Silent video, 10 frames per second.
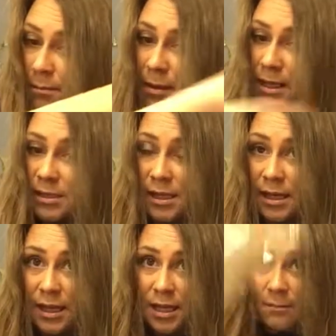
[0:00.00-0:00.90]
because
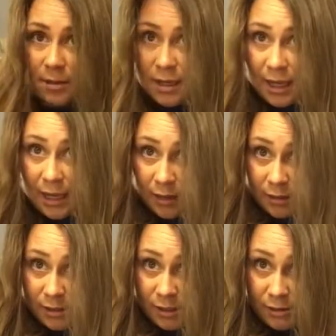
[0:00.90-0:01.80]
I keep the
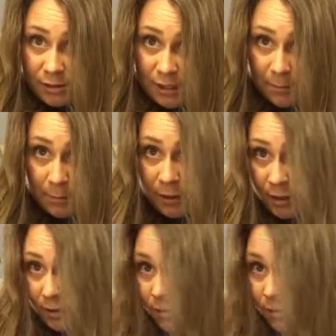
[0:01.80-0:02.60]
hair so separate